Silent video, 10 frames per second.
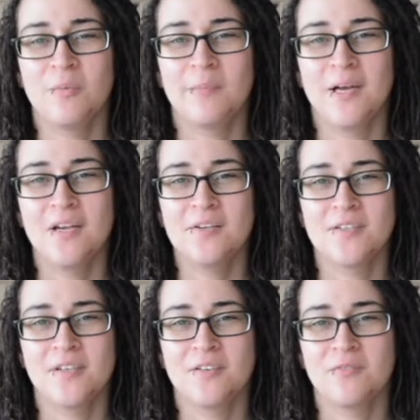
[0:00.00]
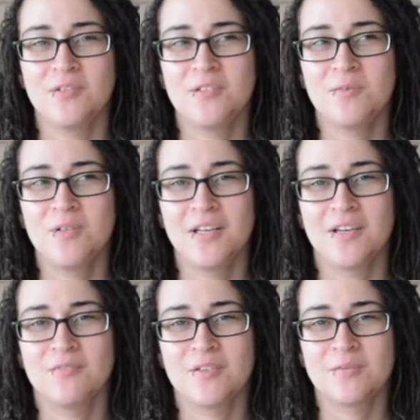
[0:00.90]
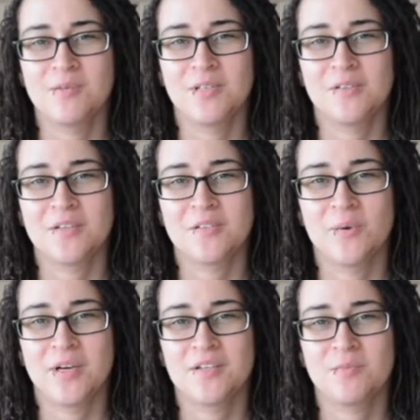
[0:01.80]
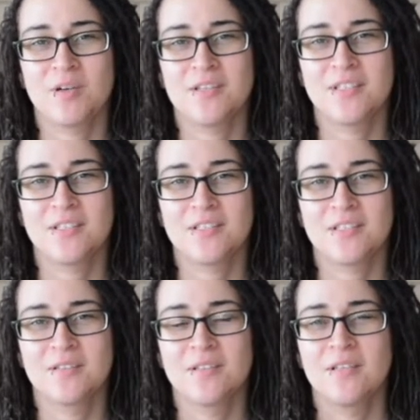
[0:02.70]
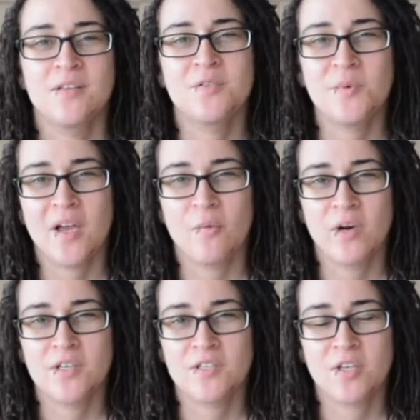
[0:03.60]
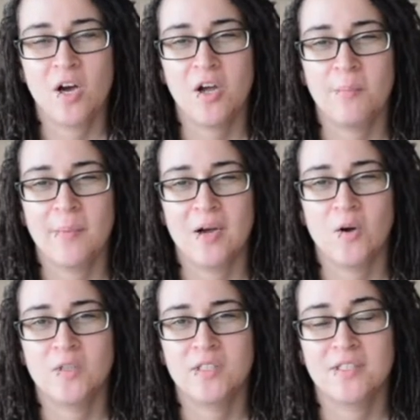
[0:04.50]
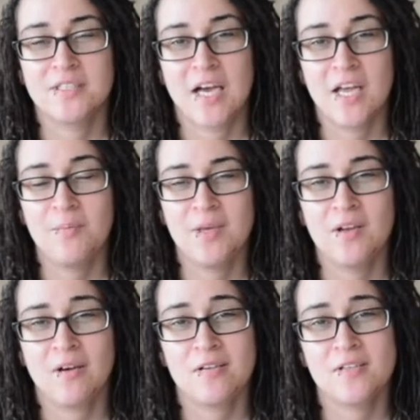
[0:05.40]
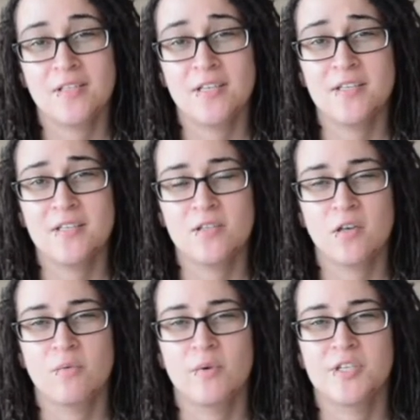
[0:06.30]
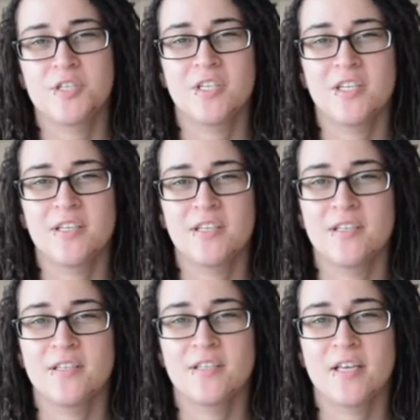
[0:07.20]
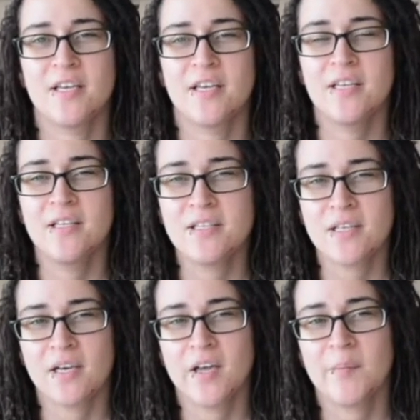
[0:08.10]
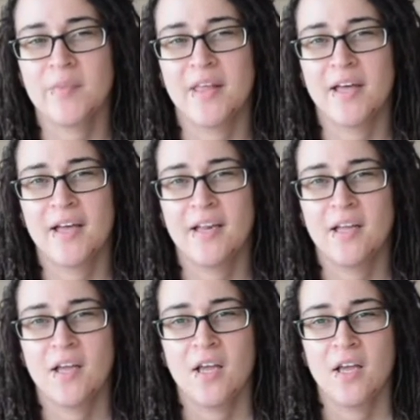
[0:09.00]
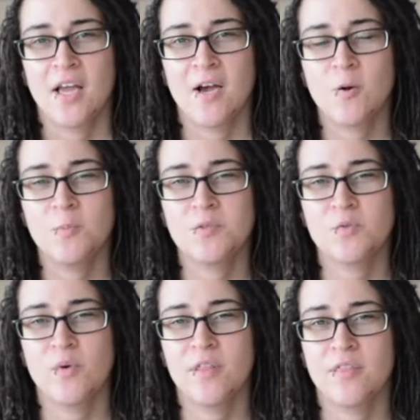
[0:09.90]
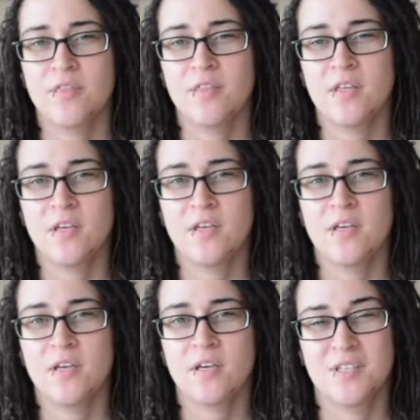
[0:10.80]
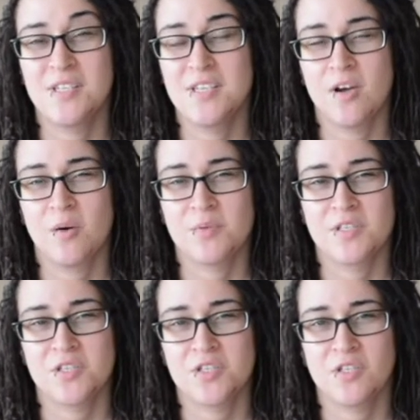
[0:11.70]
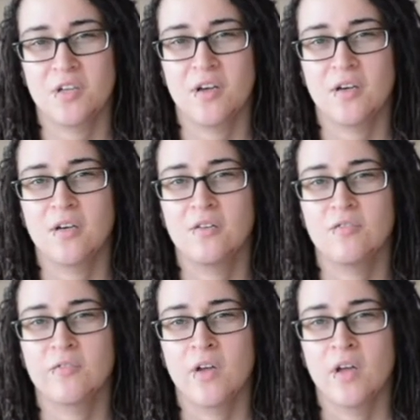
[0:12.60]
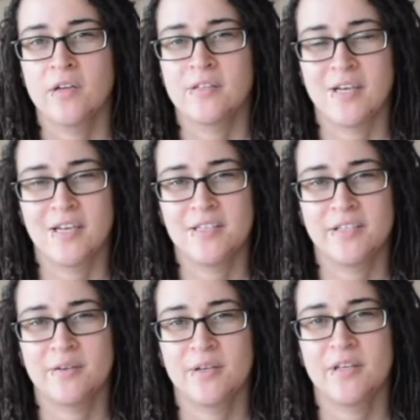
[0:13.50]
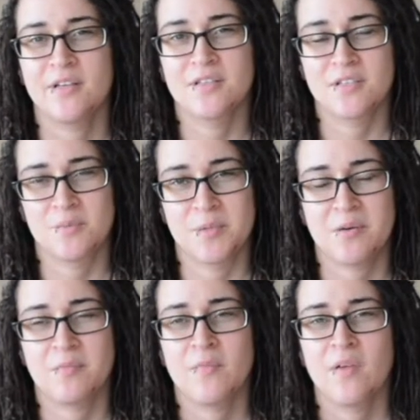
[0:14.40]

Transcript: welcome back to Uninvisible and Invisible Illness Awareness Project. This week I wanted to talk about diamine oxidase, which is an enzyme that helps with the decomposition of dietary histamine.